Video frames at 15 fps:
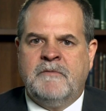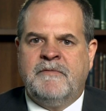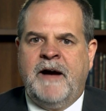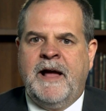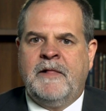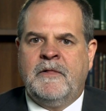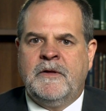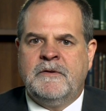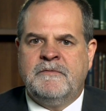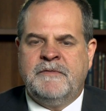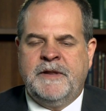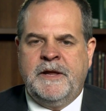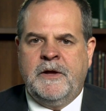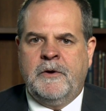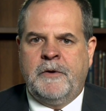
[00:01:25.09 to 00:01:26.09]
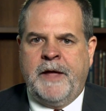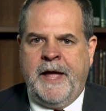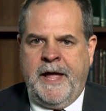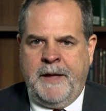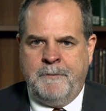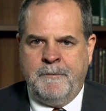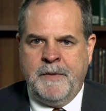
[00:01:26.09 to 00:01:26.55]
violent video
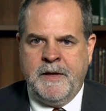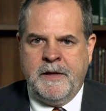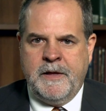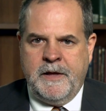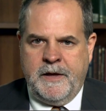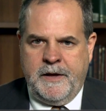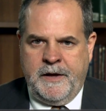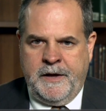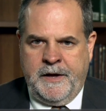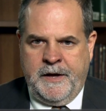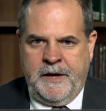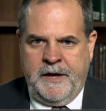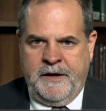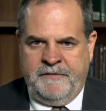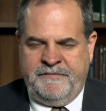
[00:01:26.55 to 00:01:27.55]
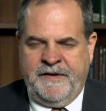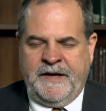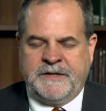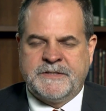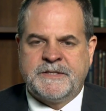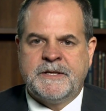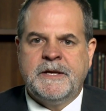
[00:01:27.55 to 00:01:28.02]
game
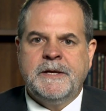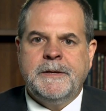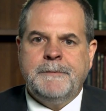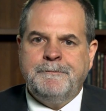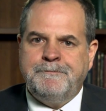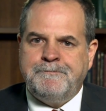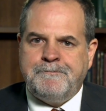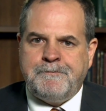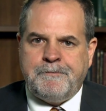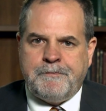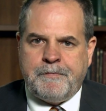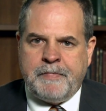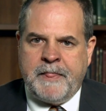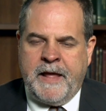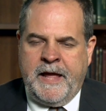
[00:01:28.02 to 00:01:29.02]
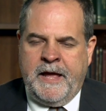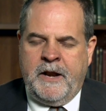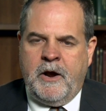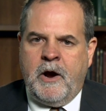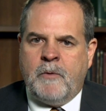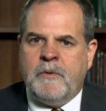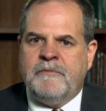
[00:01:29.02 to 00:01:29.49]
effects.
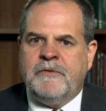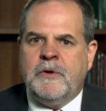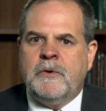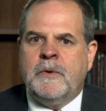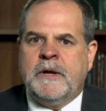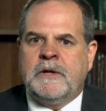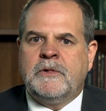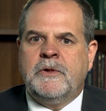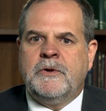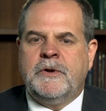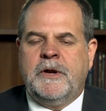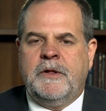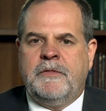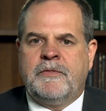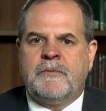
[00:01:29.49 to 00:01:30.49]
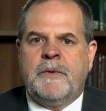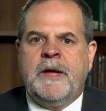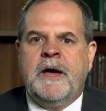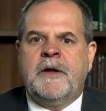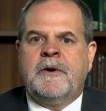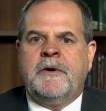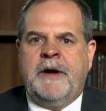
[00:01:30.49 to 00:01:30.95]
And our review included
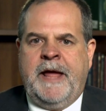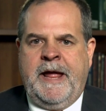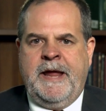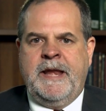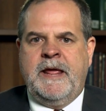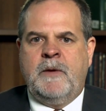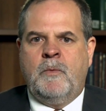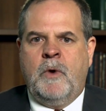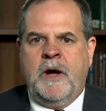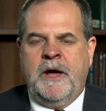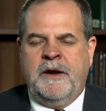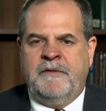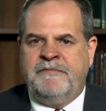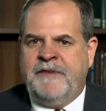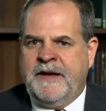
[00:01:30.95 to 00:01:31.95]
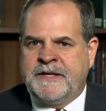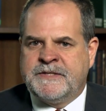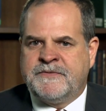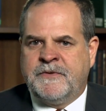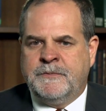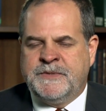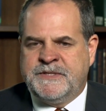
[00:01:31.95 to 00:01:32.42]
381
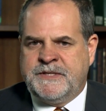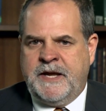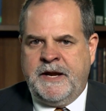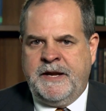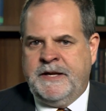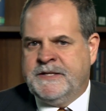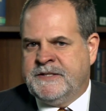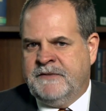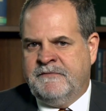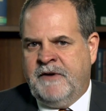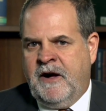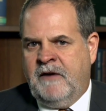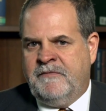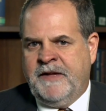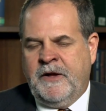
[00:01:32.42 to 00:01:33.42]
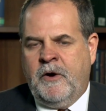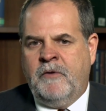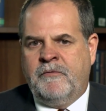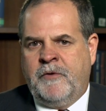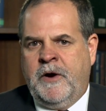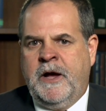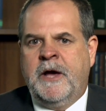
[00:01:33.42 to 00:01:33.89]
effects from studies involving
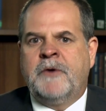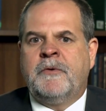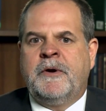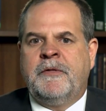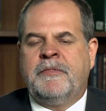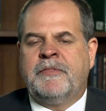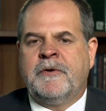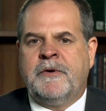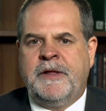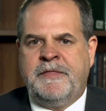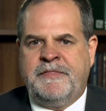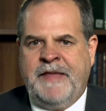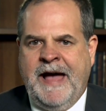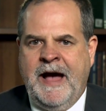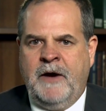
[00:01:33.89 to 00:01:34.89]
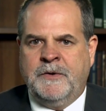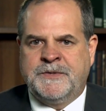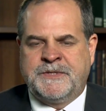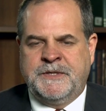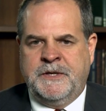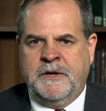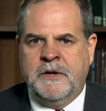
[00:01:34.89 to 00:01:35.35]
over
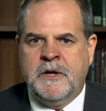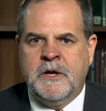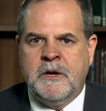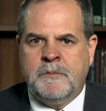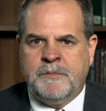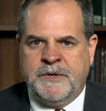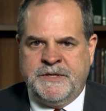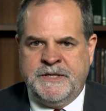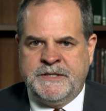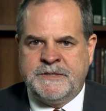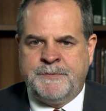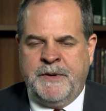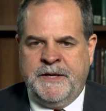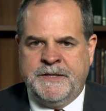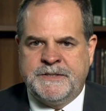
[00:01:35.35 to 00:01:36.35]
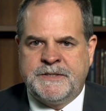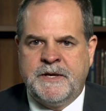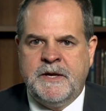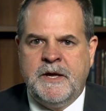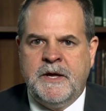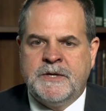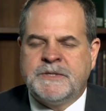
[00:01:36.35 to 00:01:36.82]
130,000 participants.
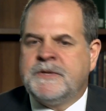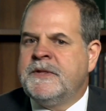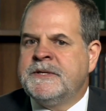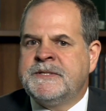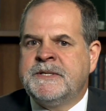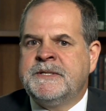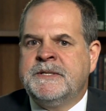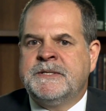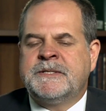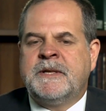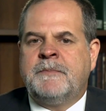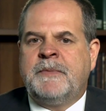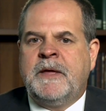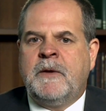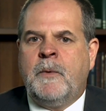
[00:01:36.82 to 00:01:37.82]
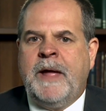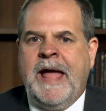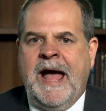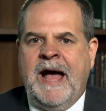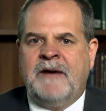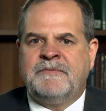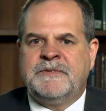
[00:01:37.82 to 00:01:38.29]
So this isn't something we
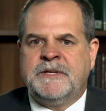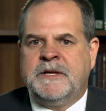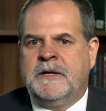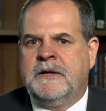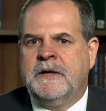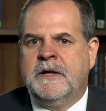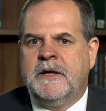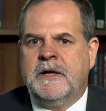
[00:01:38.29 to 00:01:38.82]
have to